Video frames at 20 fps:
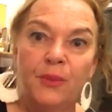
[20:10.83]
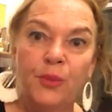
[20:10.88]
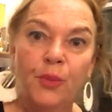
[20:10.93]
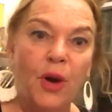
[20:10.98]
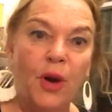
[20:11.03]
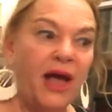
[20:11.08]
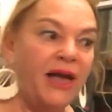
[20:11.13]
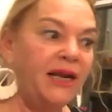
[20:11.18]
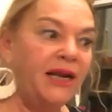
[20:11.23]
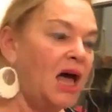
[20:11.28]

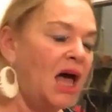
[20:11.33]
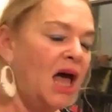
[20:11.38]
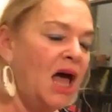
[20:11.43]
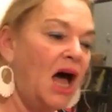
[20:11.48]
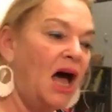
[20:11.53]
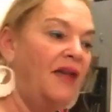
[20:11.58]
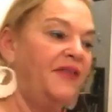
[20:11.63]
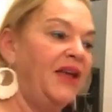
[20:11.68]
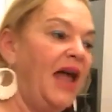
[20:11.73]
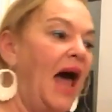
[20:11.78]
right
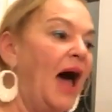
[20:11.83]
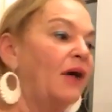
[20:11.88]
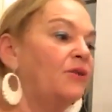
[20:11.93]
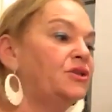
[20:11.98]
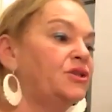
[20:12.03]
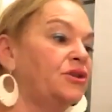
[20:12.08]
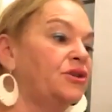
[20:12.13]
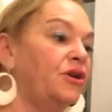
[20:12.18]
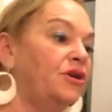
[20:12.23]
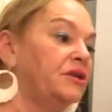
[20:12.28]
on the
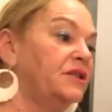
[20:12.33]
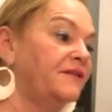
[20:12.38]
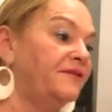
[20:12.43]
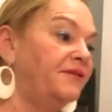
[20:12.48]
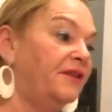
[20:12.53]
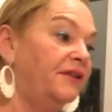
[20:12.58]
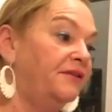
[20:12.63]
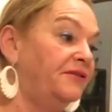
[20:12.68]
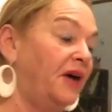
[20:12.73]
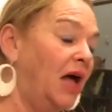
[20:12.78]
outskirts of
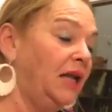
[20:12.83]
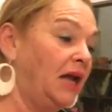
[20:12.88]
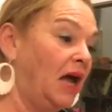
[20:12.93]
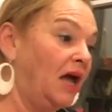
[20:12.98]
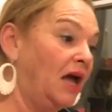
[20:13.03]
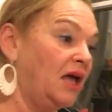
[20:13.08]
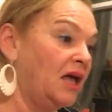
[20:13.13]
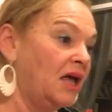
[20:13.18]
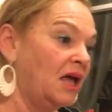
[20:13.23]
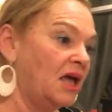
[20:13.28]

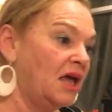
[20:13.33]
Havana.